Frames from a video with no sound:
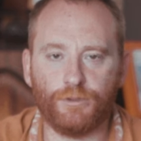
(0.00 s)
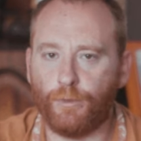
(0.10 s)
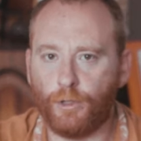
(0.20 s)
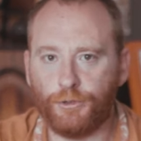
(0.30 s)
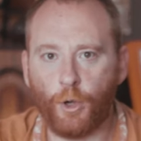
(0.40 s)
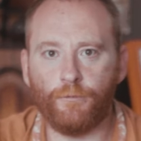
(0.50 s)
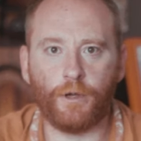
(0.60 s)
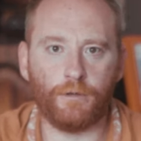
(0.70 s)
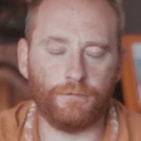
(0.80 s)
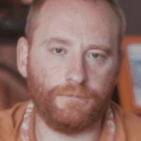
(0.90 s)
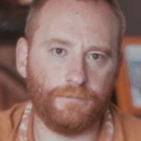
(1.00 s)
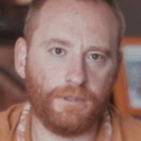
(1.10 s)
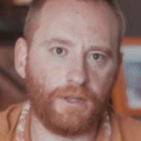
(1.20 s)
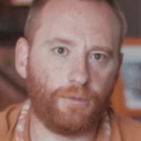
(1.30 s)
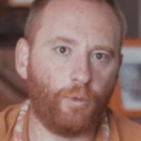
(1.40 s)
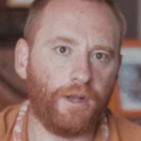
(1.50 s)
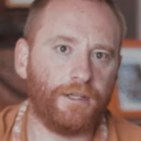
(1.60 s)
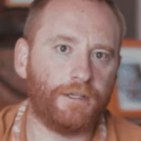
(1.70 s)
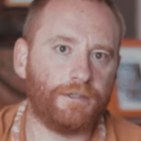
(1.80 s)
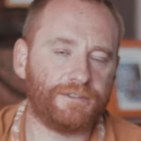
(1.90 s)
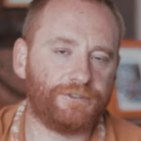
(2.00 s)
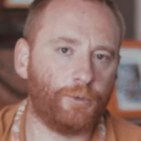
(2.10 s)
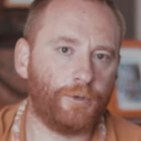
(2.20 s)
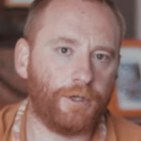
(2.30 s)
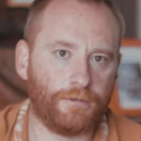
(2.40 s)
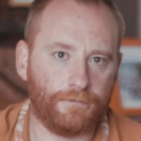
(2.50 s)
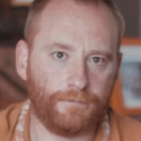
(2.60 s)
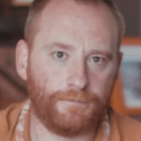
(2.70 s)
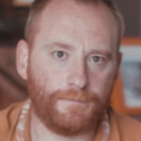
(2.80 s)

To Moldova, Lithuania, Estonia,